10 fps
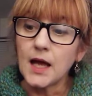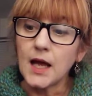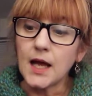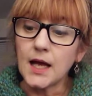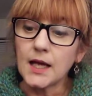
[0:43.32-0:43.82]

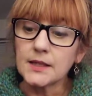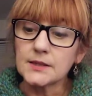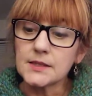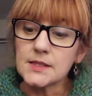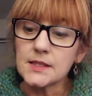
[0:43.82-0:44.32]

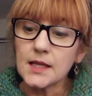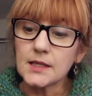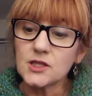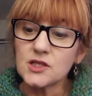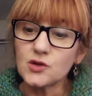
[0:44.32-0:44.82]
And I
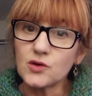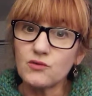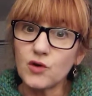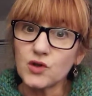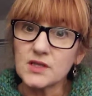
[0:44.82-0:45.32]
think she's done
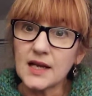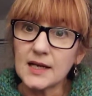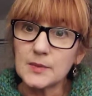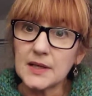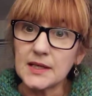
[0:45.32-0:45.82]
the
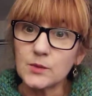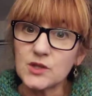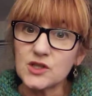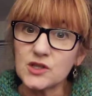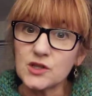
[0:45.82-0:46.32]
roadside beanie,
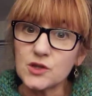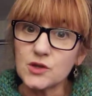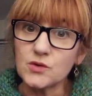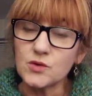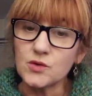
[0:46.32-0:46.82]
which is
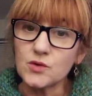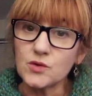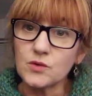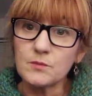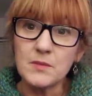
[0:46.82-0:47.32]

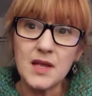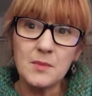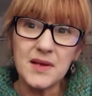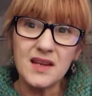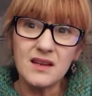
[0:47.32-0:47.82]

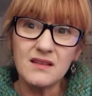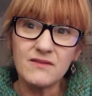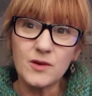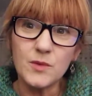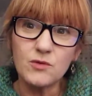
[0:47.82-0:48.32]
maybe
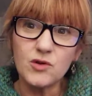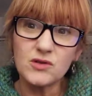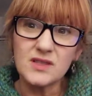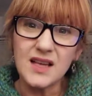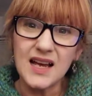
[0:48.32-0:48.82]
from the
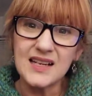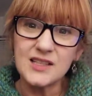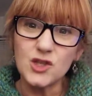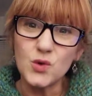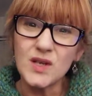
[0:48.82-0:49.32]
roadside
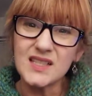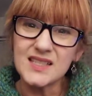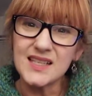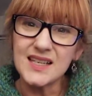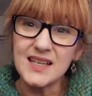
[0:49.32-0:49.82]
you can
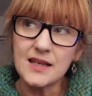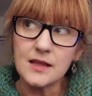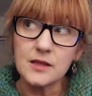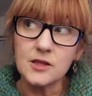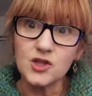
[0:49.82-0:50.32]
see
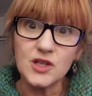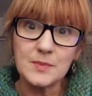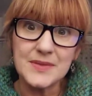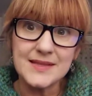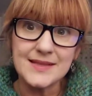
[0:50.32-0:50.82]
the
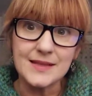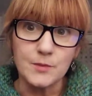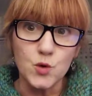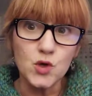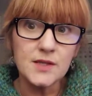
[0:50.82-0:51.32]
ships, the
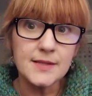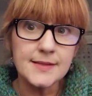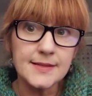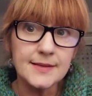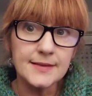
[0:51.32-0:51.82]

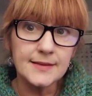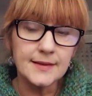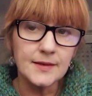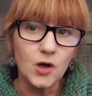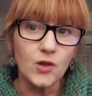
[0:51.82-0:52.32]
boats
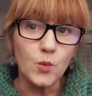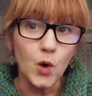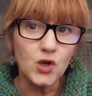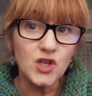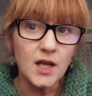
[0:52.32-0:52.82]
on the
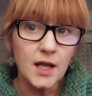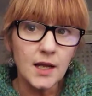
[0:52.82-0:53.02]
water.